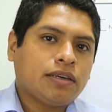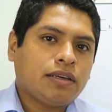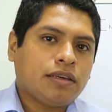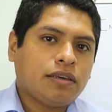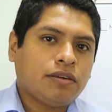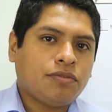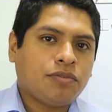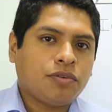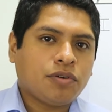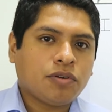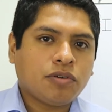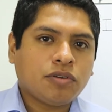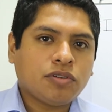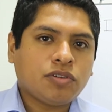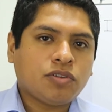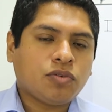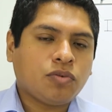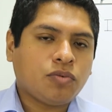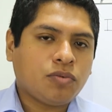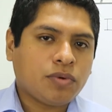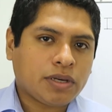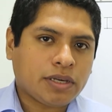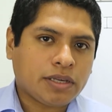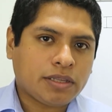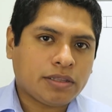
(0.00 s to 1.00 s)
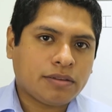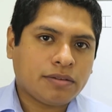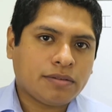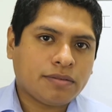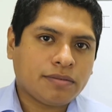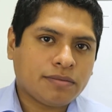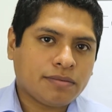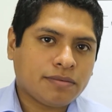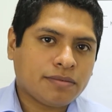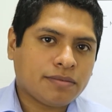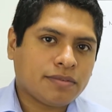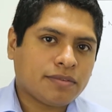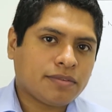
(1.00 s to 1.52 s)
If you're going to wait
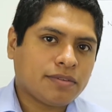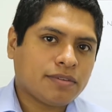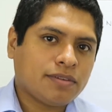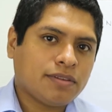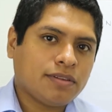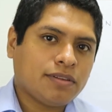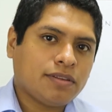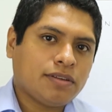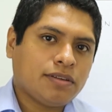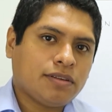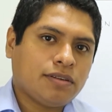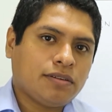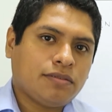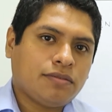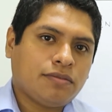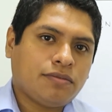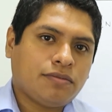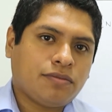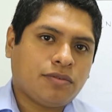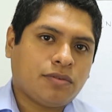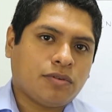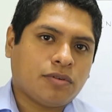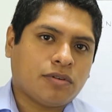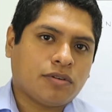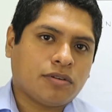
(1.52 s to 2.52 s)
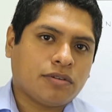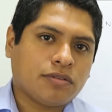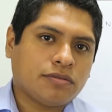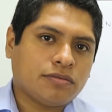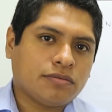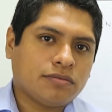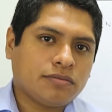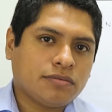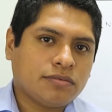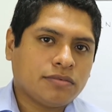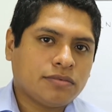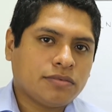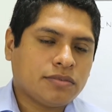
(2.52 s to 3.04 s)
for
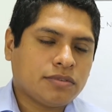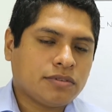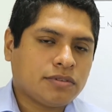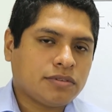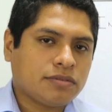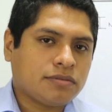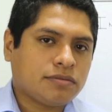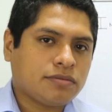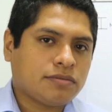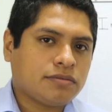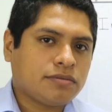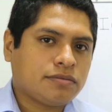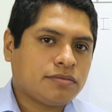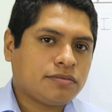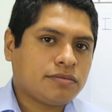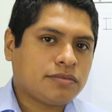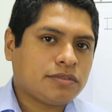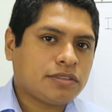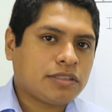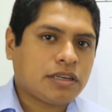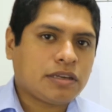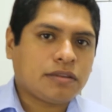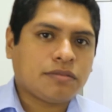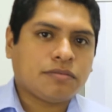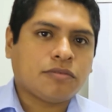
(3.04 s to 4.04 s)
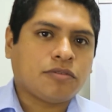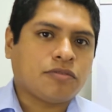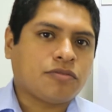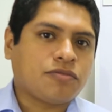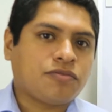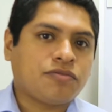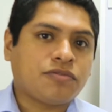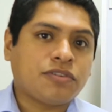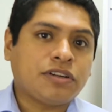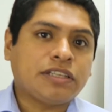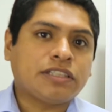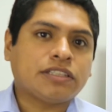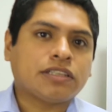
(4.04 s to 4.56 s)
time or
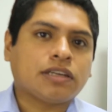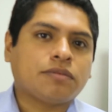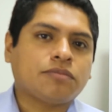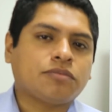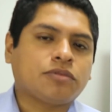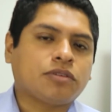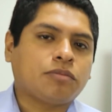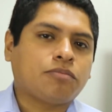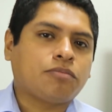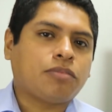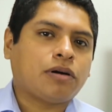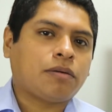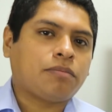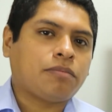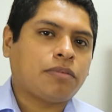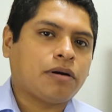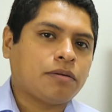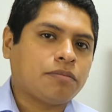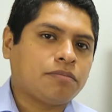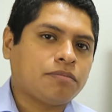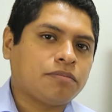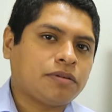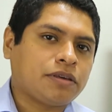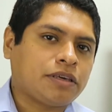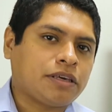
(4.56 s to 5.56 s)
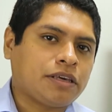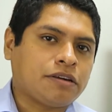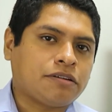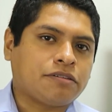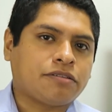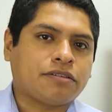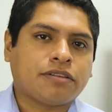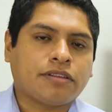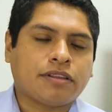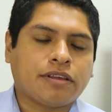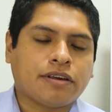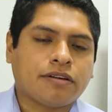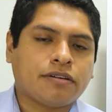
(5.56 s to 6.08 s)
free time to pop up here
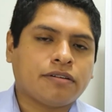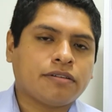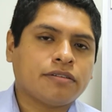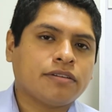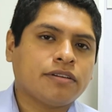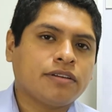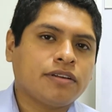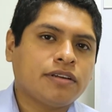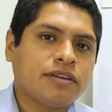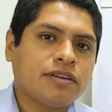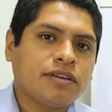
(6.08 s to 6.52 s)
and there,